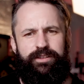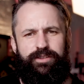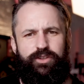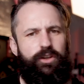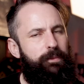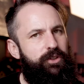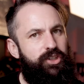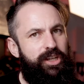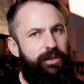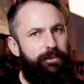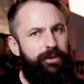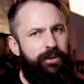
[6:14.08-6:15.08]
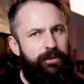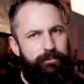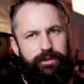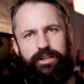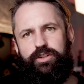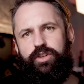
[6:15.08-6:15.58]
super cheap,
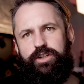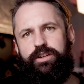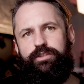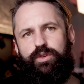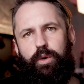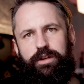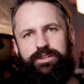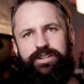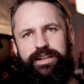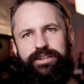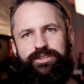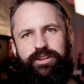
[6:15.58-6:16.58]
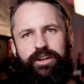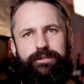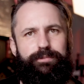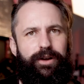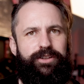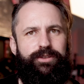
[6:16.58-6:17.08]
but they're good enough quality. It's not
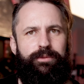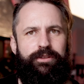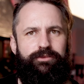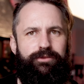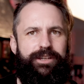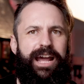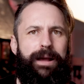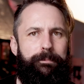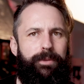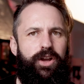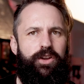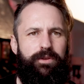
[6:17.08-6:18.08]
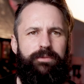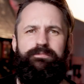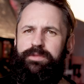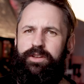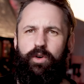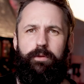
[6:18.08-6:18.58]
like buying something from Cambo
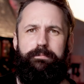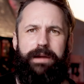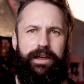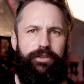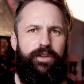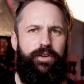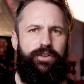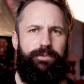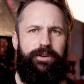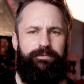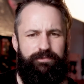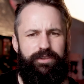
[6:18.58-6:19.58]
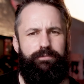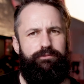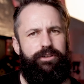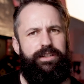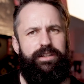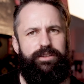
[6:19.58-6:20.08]
or Matthews, but
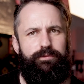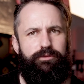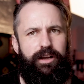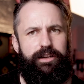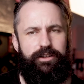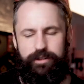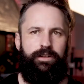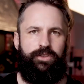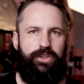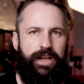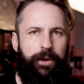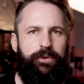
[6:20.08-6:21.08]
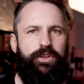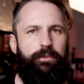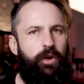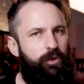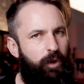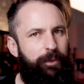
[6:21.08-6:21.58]
pretty decent brand. So now is the
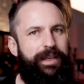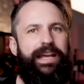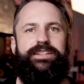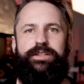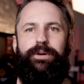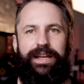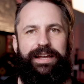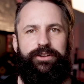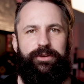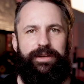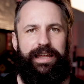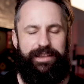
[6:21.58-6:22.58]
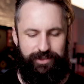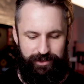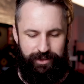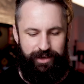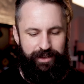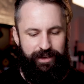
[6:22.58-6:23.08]
point where we get to buy our new
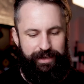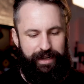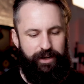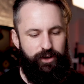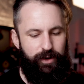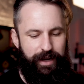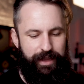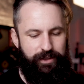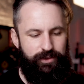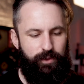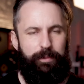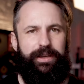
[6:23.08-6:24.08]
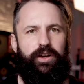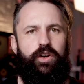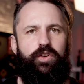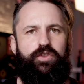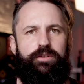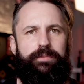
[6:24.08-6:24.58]
lens. And our new lens will be a
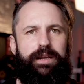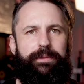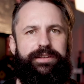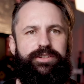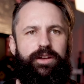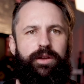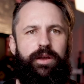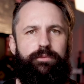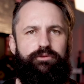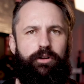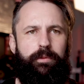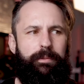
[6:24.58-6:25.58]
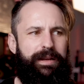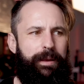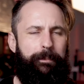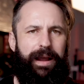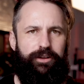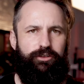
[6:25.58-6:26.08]
100 millimeter, probably a
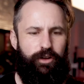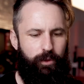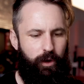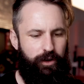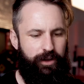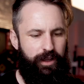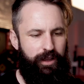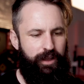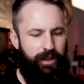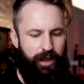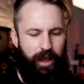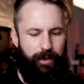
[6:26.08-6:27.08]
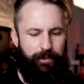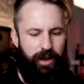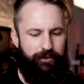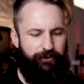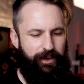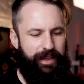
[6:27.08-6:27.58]
macro one. Um,
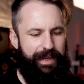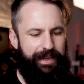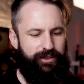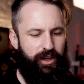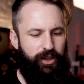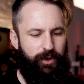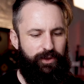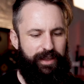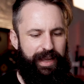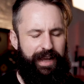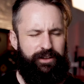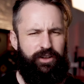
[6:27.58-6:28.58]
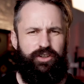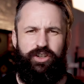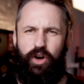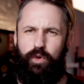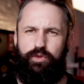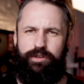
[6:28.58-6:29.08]
for years, I used the Canon
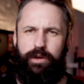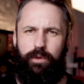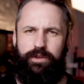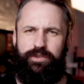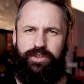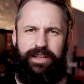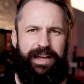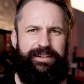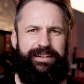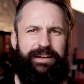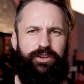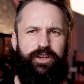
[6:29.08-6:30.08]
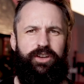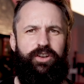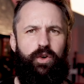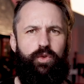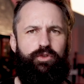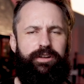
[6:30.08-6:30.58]
gold ring ones. The Canon have like a
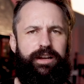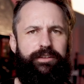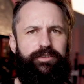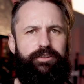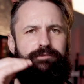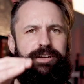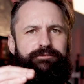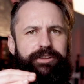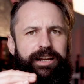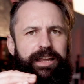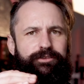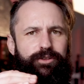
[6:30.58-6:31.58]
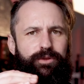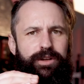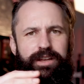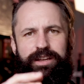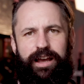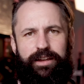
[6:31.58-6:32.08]
gold ring level, a red ring level,
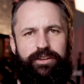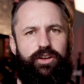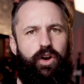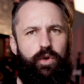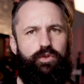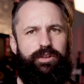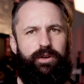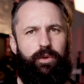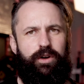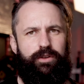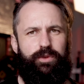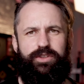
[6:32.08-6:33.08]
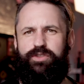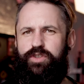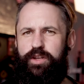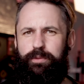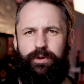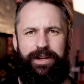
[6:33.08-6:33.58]
and the gold ring one was a
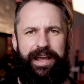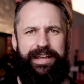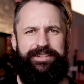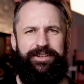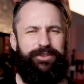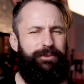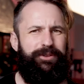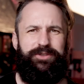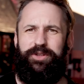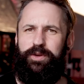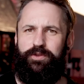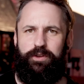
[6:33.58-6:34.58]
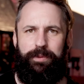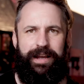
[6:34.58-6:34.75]
2.8. It cost me like 200